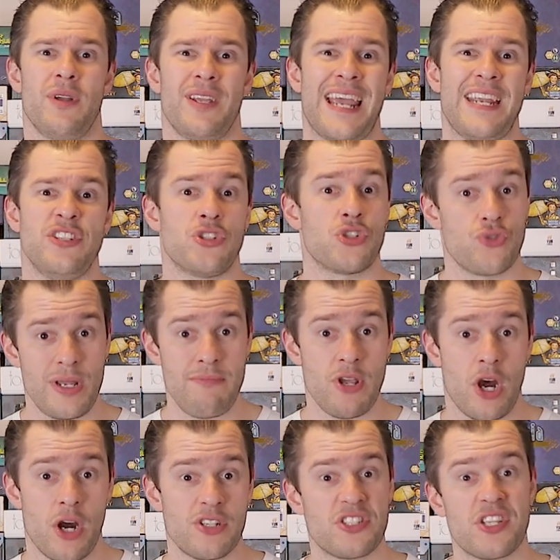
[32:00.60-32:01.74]
getting
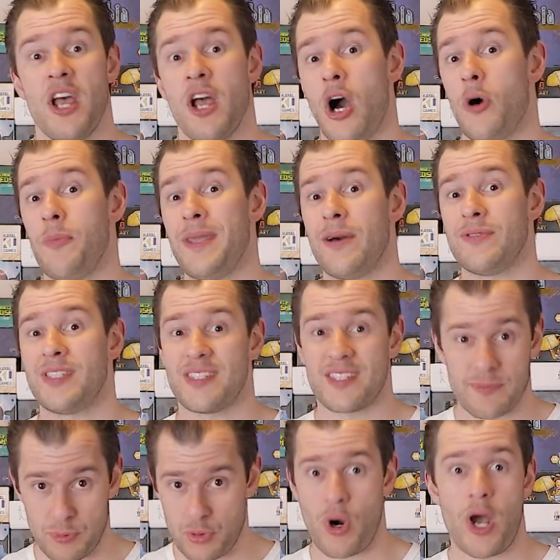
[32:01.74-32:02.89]
StreamYards, I'll be able to
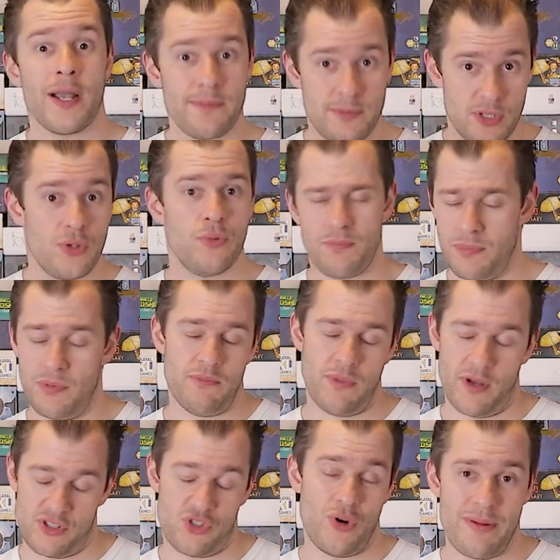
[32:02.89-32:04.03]
subscribe to
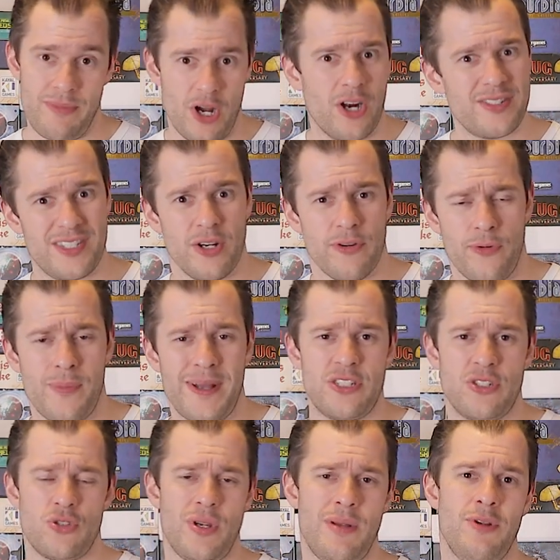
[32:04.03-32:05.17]
StreamYards, the
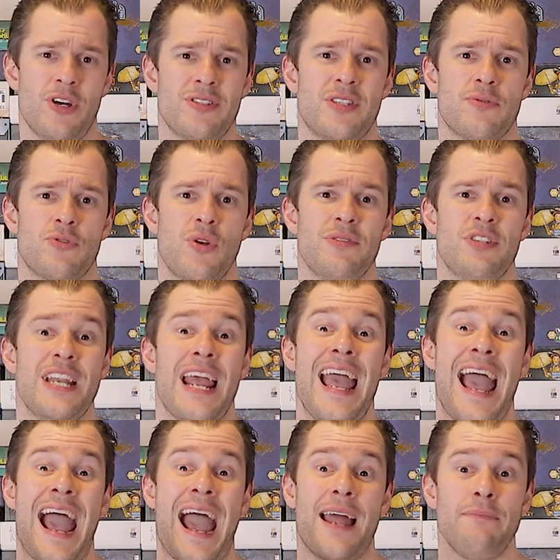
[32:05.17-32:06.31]
aforementioned StreamYard subscription,
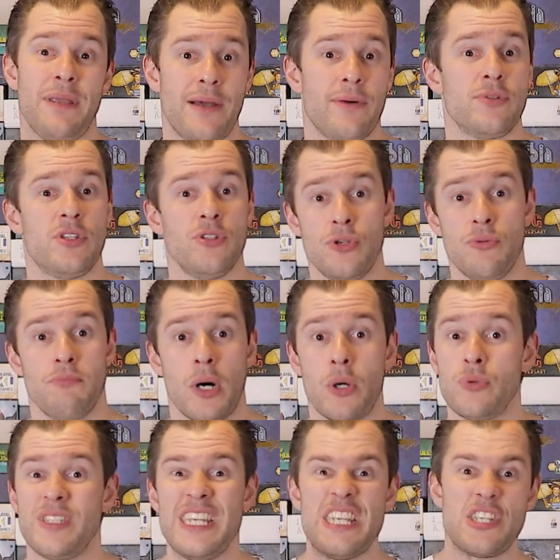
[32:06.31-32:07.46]
and be able to do
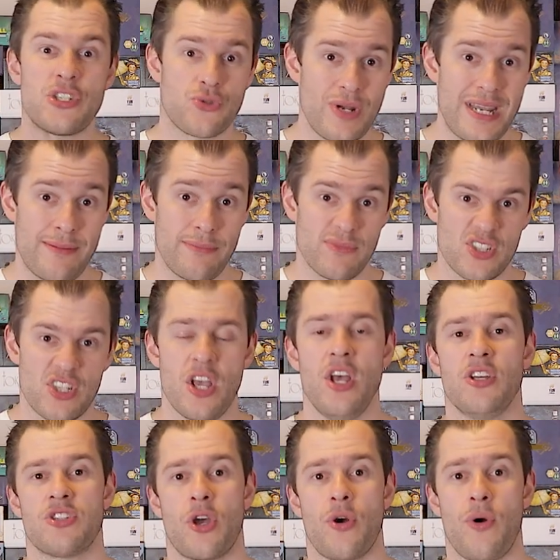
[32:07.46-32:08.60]
multi-streams.
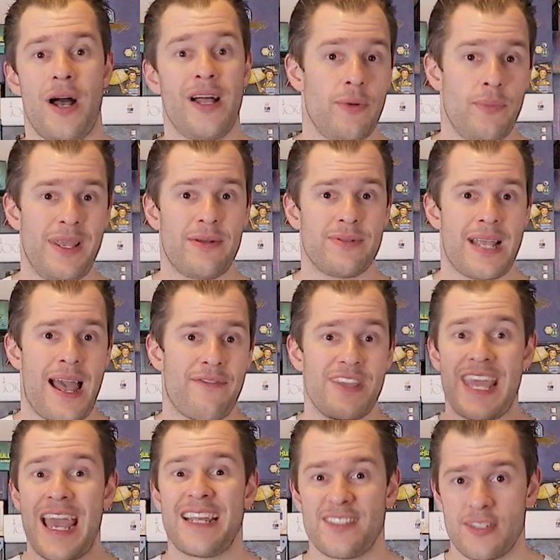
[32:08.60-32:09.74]
So I'll be able to have
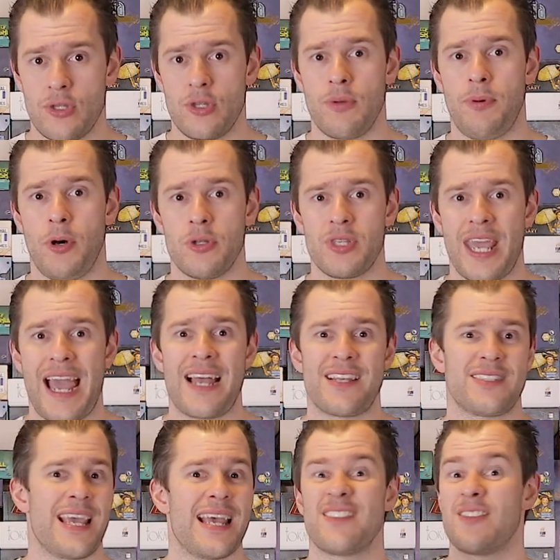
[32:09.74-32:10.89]
guests on the
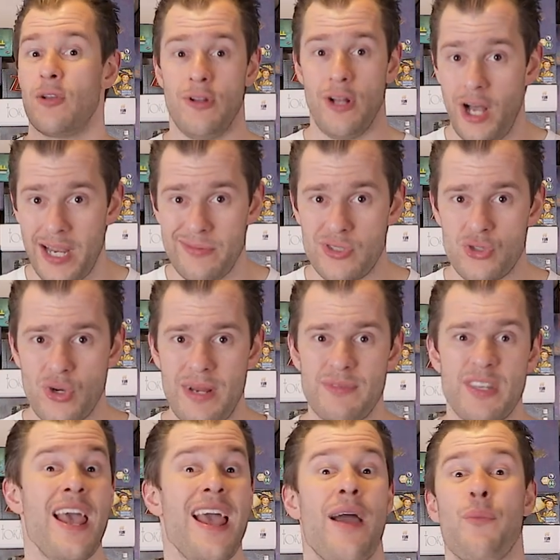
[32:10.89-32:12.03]
podcast, guests on live streams,
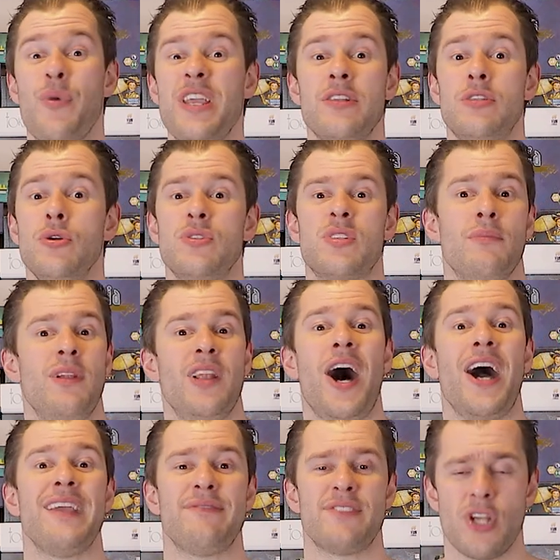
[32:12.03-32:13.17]
and we could do some
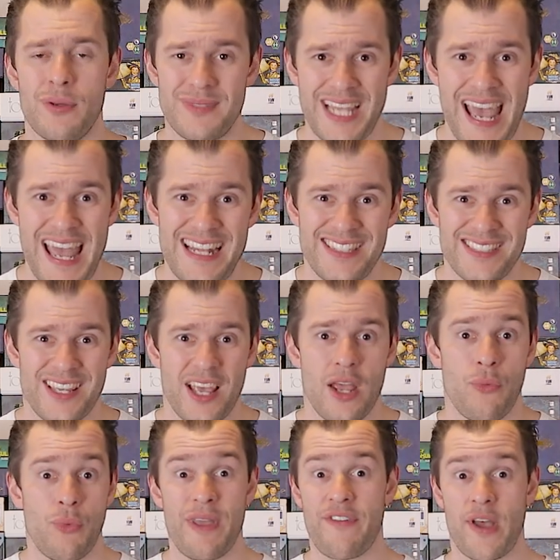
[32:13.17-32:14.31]
live top 10s
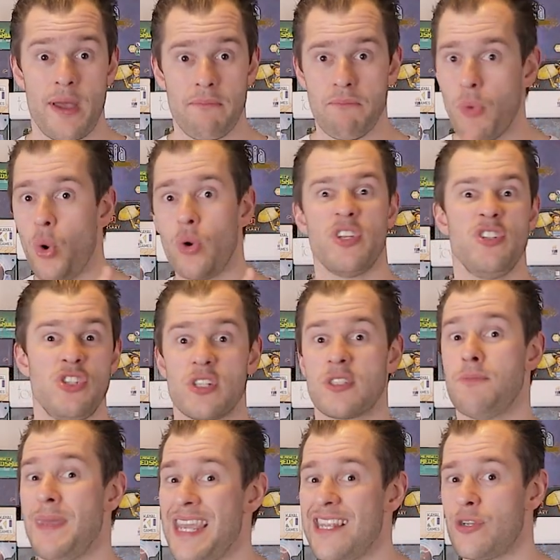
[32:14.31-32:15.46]
with more than just
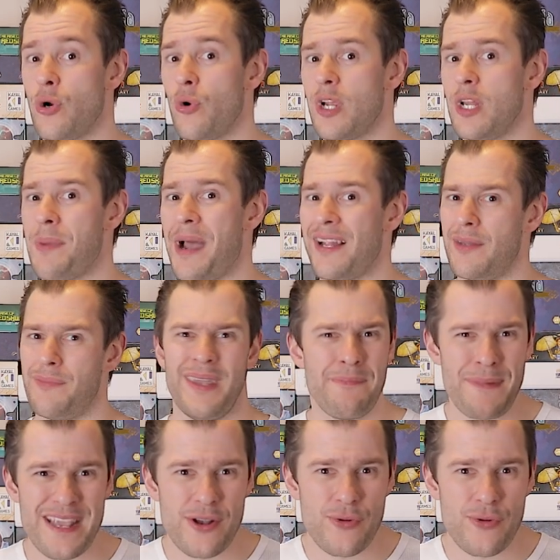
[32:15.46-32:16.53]
me talking about them. It'd be